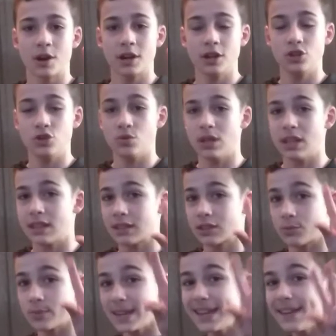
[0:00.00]
going to do
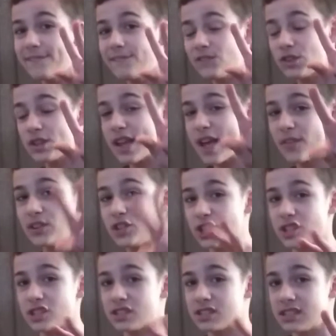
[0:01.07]
three
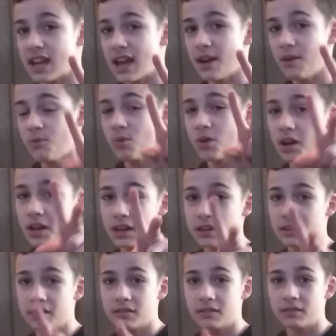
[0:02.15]
challenges, not
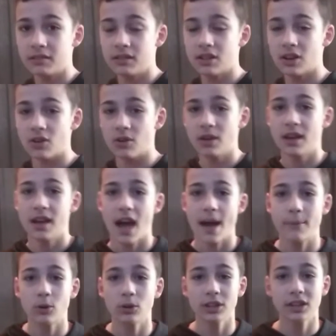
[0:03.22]
one. No,
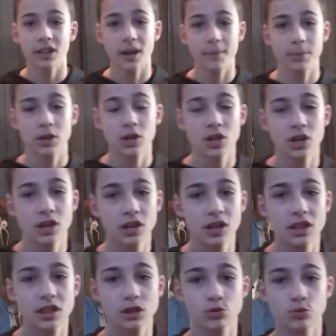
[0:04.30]
I'm holding up
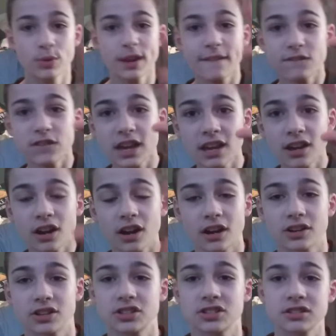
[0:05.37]
three
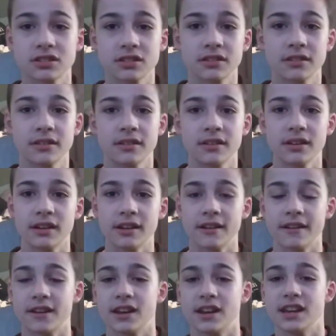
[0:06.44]
fingers.
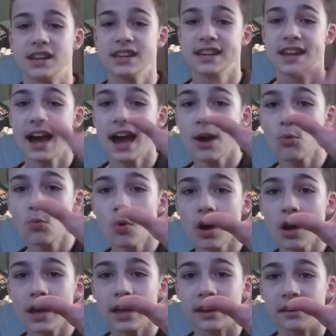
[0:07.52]
Not
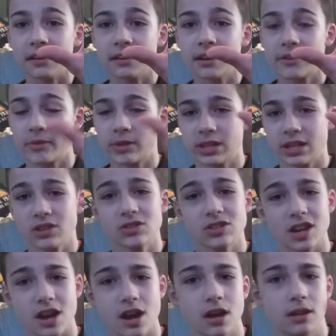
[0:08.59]
one. Oh wait, that looks
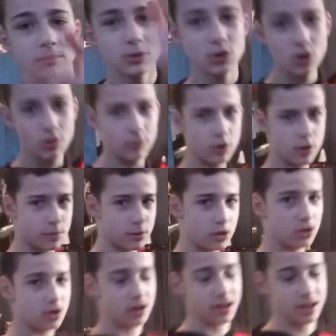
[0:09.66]
like a gun. Pew pew
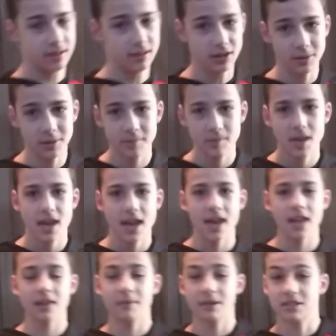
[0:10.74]
pew. Okay, you know what?
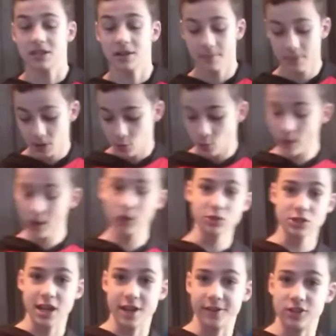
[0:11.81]
Anyways, though, wiggle
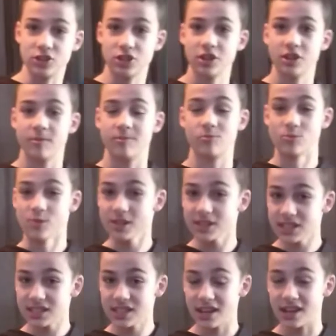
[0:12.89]
challenge
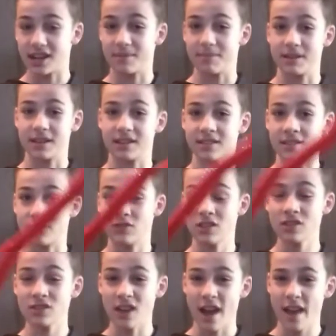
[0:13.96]
really scared because if
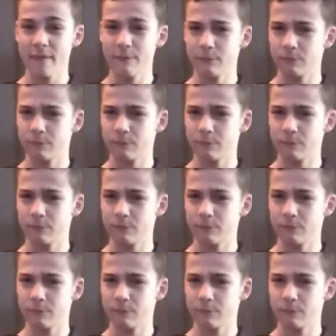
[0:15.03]
this, I've